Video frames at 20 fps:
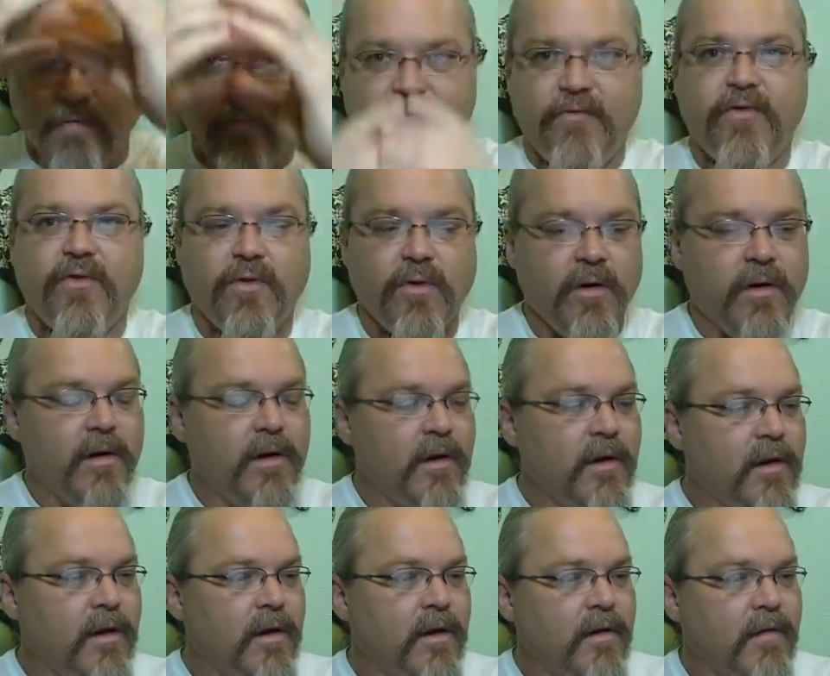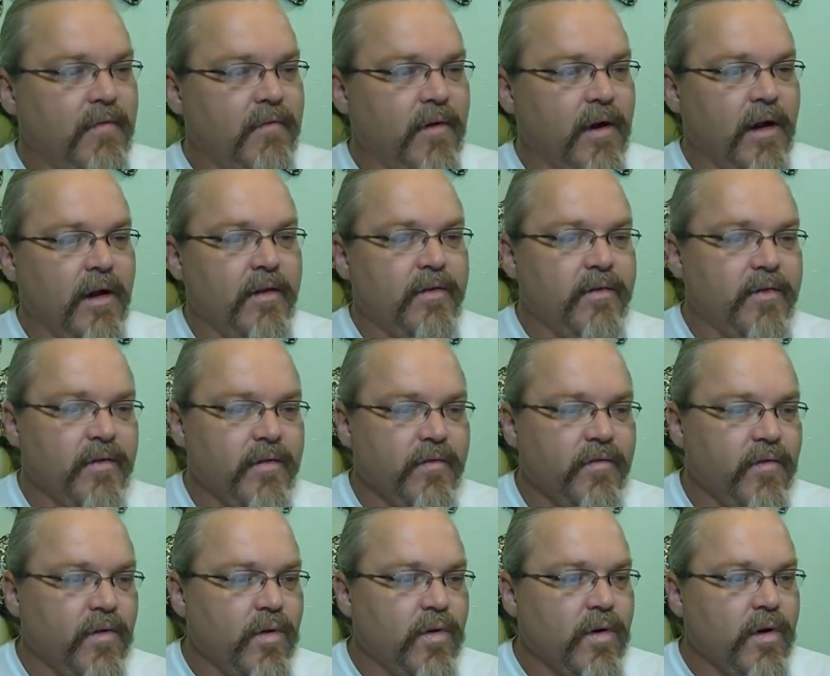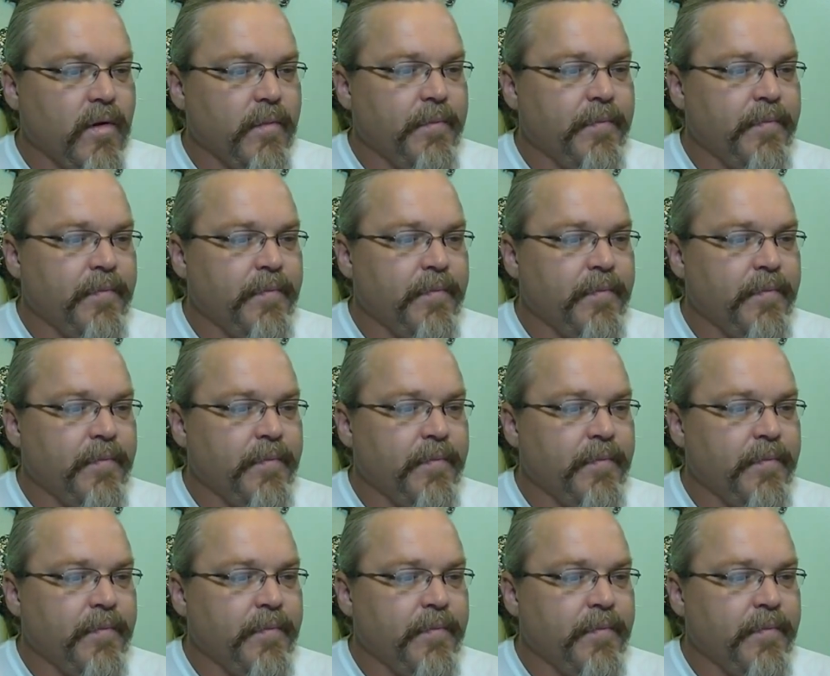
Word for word: falling through the floor.